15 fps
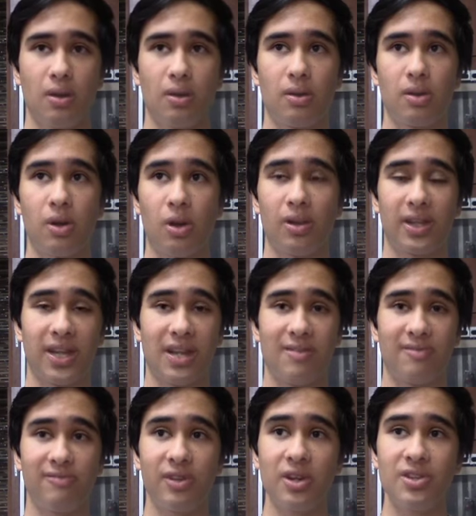garlic in
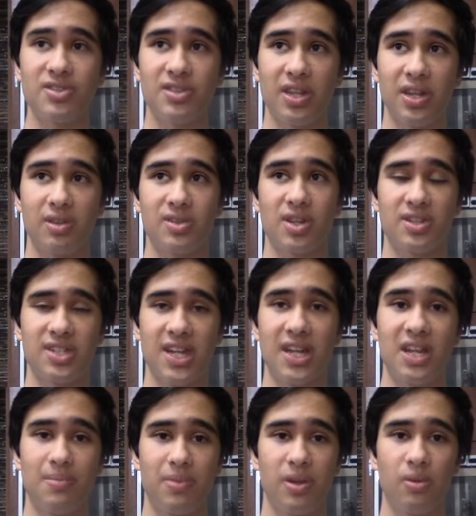first, then you saute it
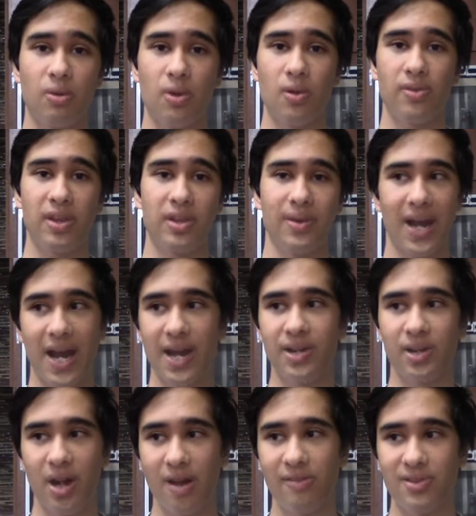in a bit of oil, then you add
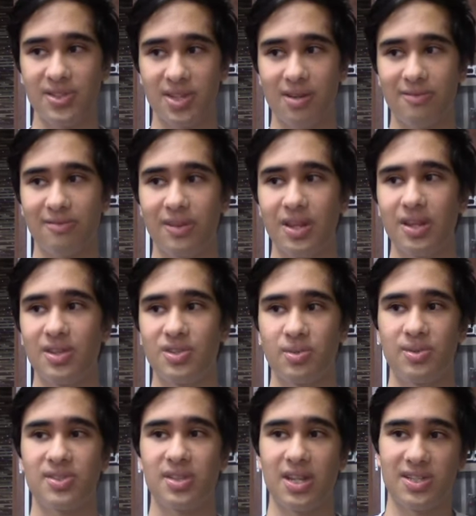your other stuff. So
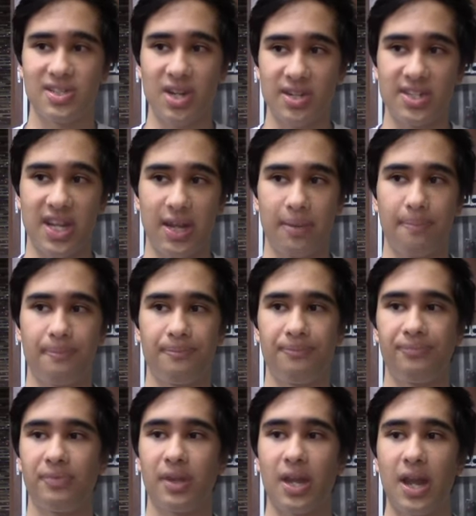it's sauteing.
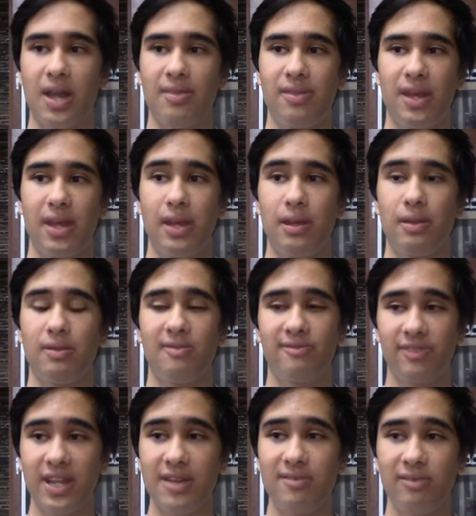And then
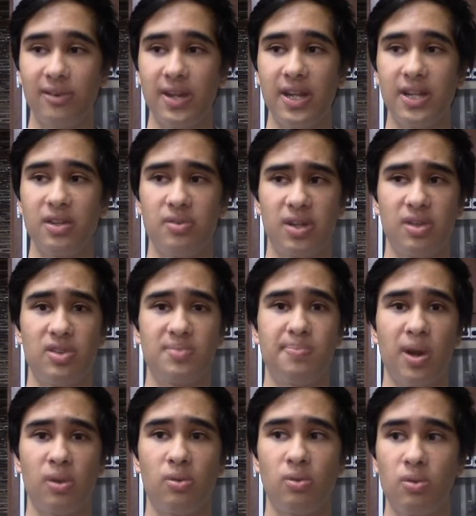flavoring, you can use
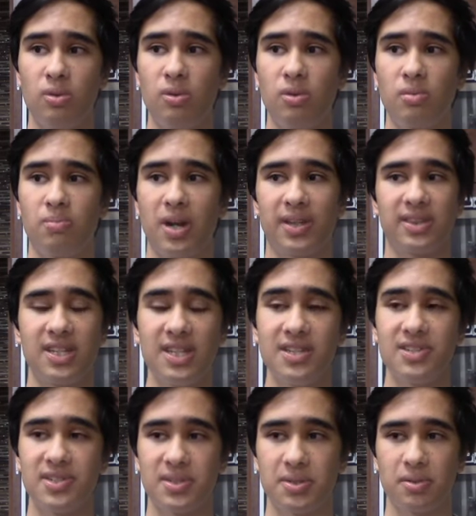bagoong,
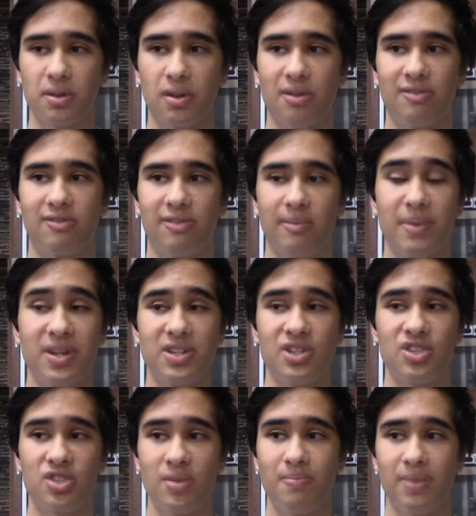patis, fermented
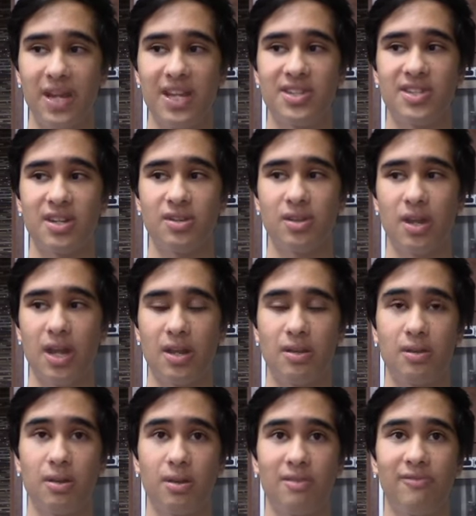shrimp paste,
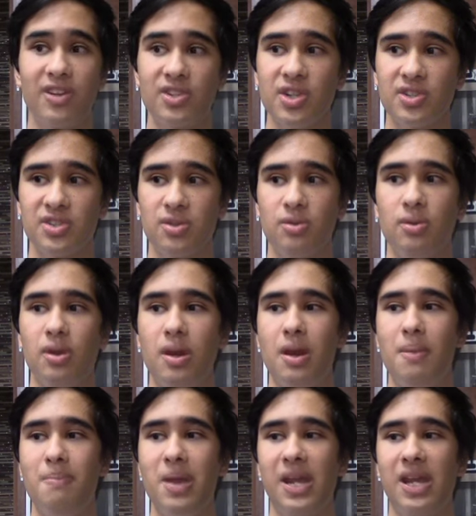and fish sauce to
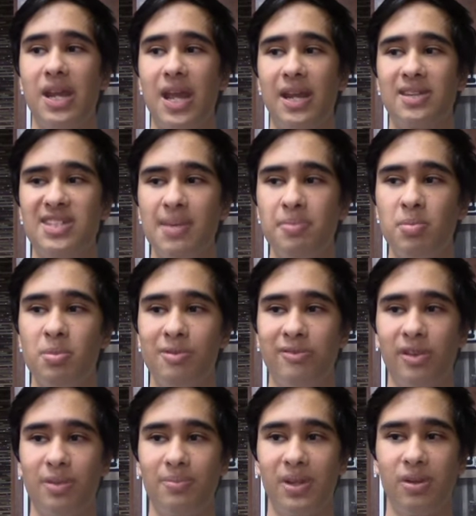make an acceptable
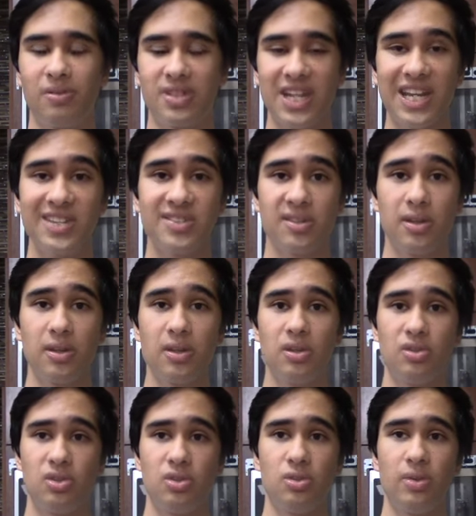Filipino taste
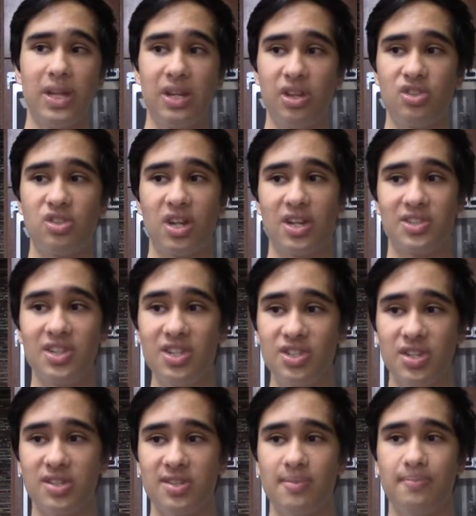to indigenized
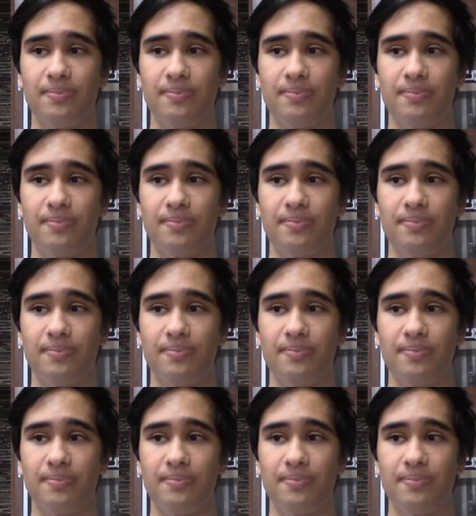dishes.